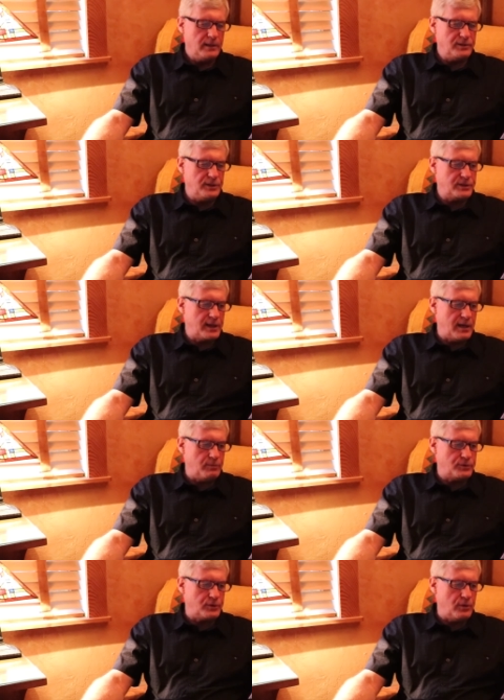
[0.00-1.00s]
As these
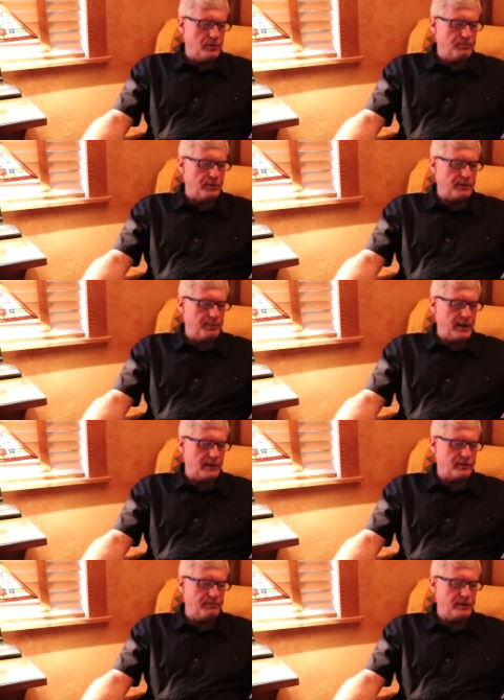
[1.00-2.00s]
cobblestone and brick
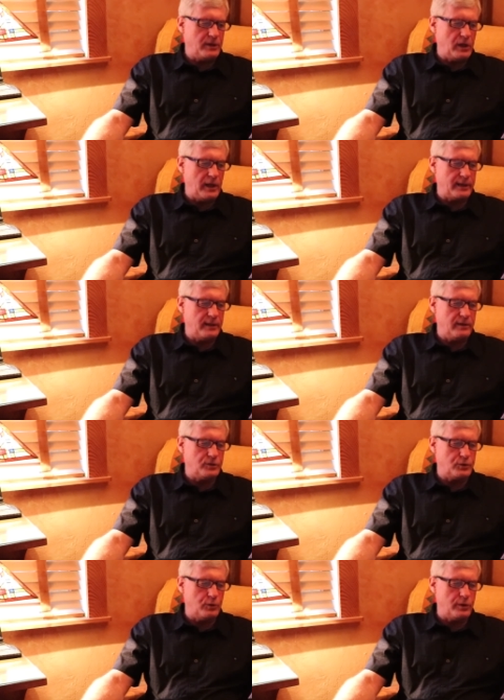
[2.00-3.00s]
paths have been collecting
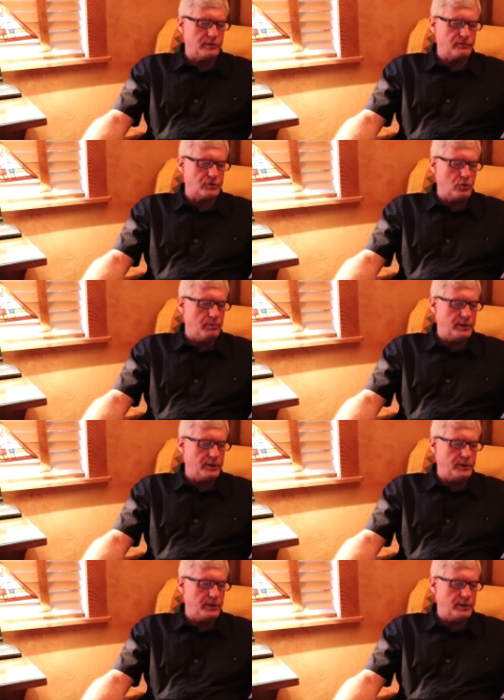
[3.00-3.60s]
the stories of so